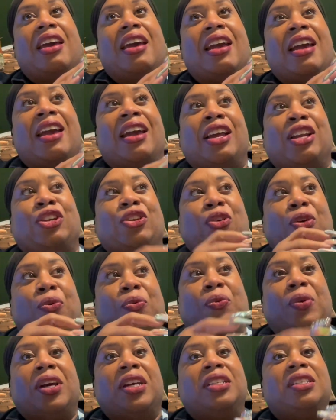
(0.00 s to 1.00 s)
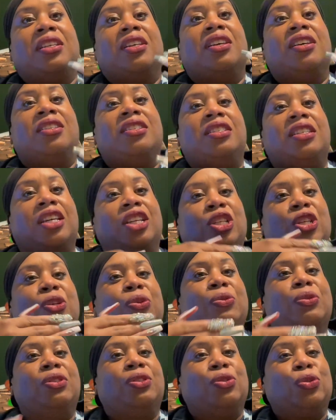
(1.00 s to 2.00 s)
and your rent
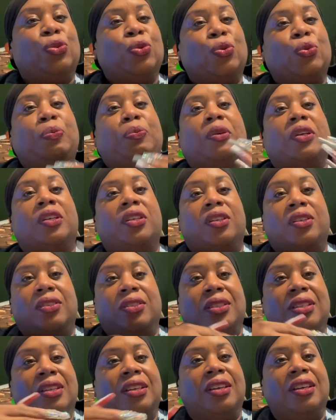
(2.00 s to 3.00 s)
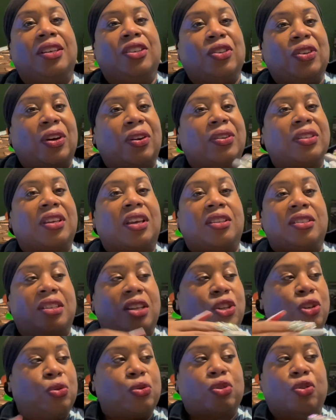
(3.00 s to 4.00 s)
continues to build, it
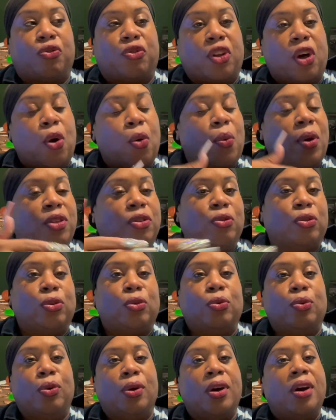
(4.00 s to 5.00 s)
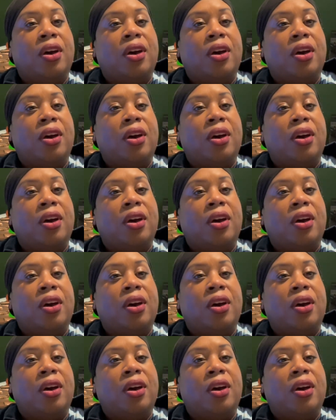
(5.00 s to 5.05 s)
continues to flow whether you